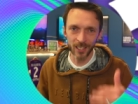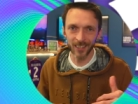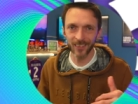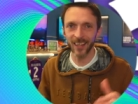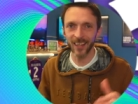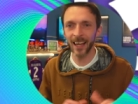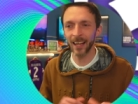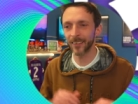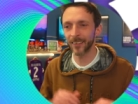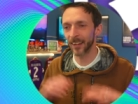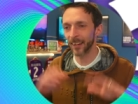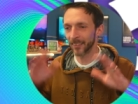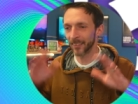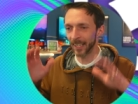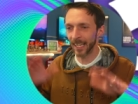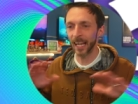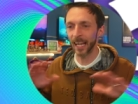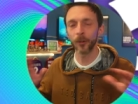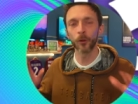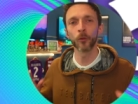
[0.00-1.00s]
the tactics,
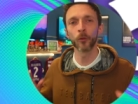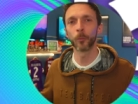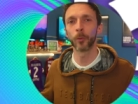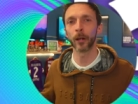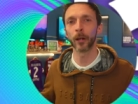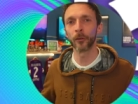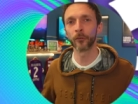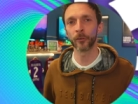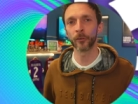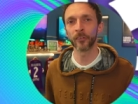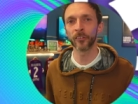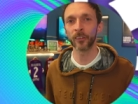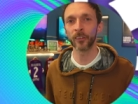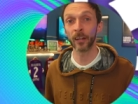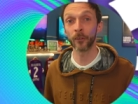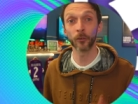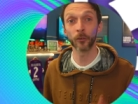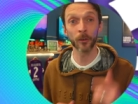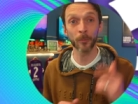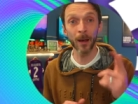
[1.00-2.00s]
and getting all the players on
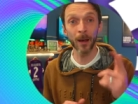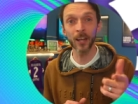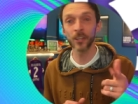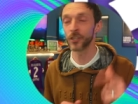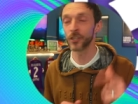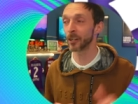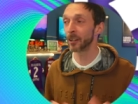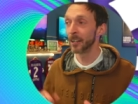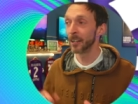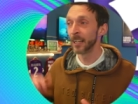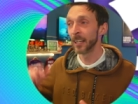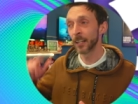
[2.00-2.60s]
side so the manager